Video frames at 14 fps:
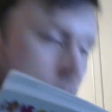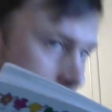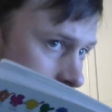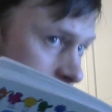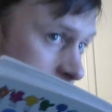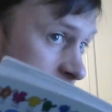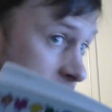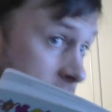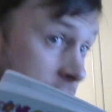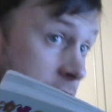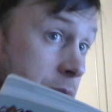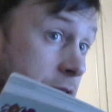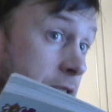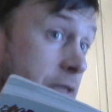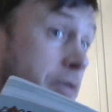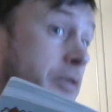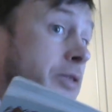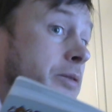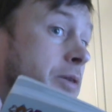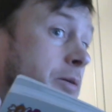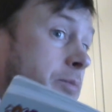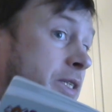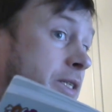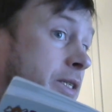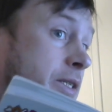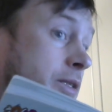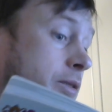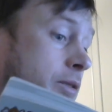He's being very
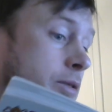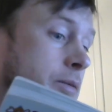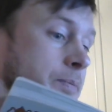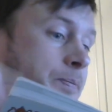obedient.